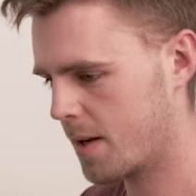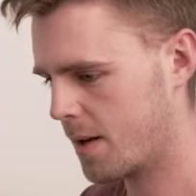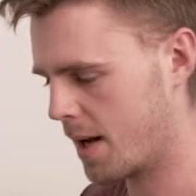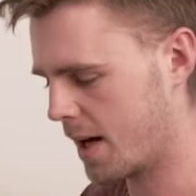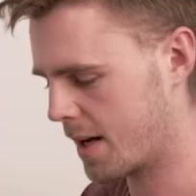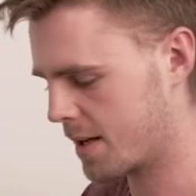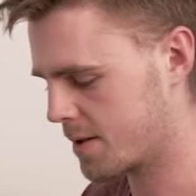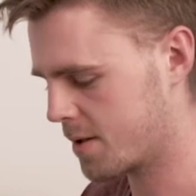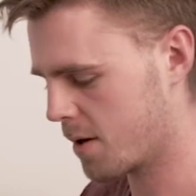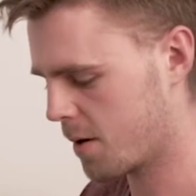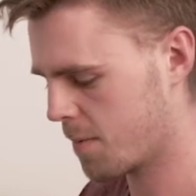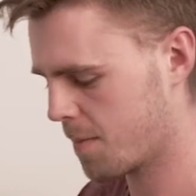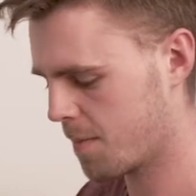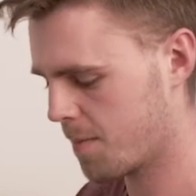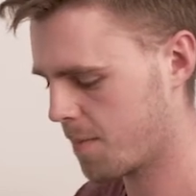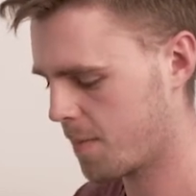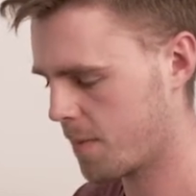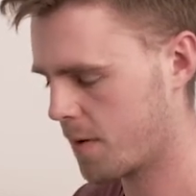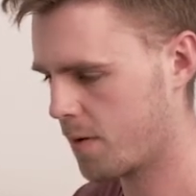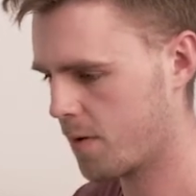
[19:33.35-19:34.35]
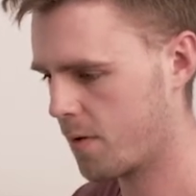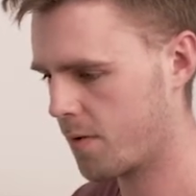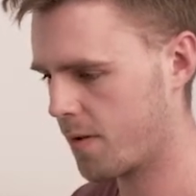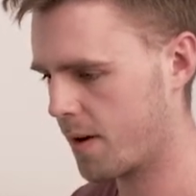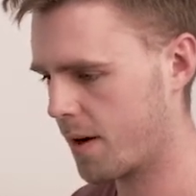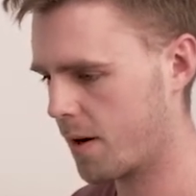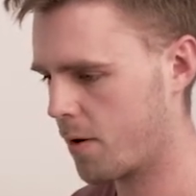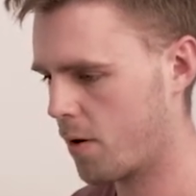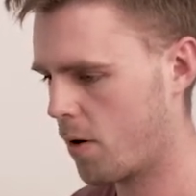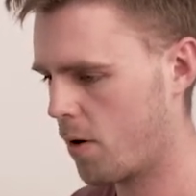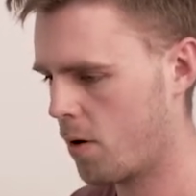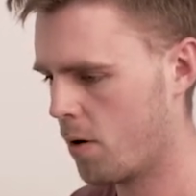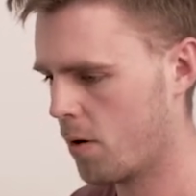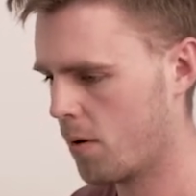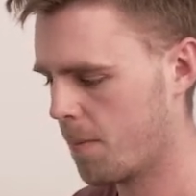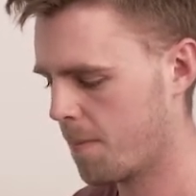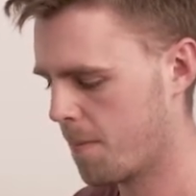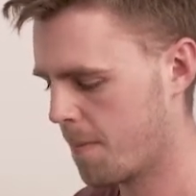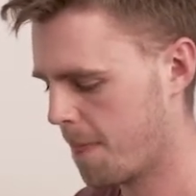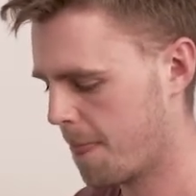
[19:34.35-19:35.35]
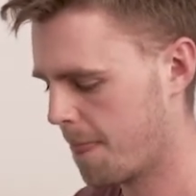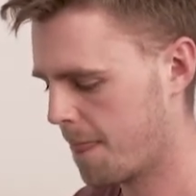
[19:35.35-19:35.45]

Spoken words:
like so, using call,